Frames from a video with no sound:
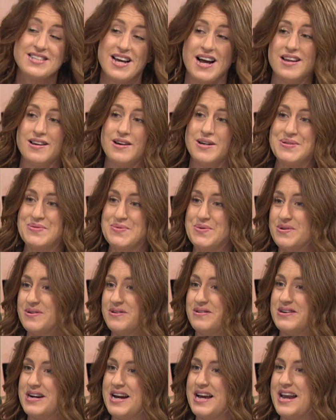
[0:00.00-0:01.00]
Taylor
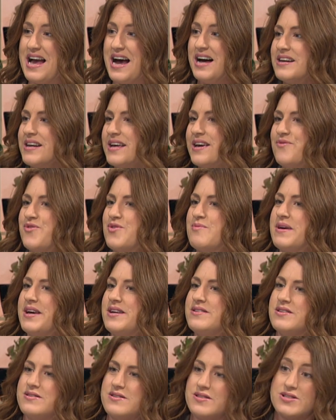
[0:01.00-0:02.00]
were an outlet for
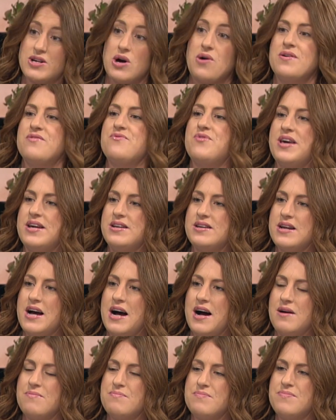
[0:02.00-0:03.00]
me to just go and vent
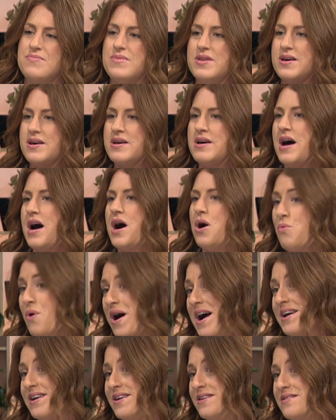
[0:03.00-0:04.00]
um,
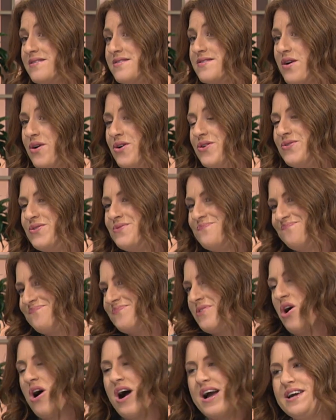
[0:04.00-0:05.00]
away. So mm.
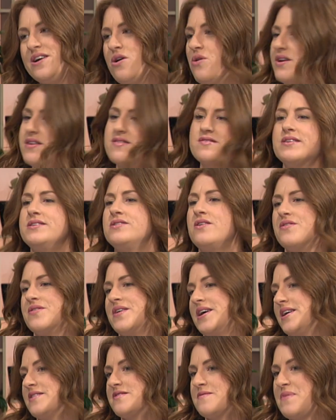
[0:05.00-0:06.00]
I honestly don't
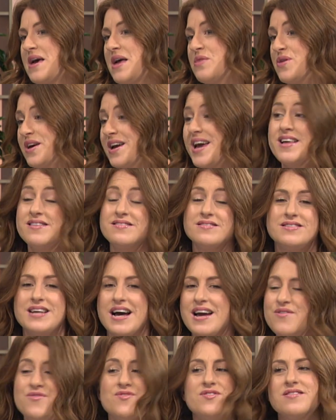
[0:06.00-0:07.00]
think it's a bad thing. And
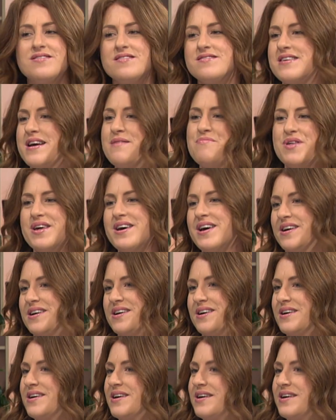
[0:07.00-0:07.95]
Dave did the same thing.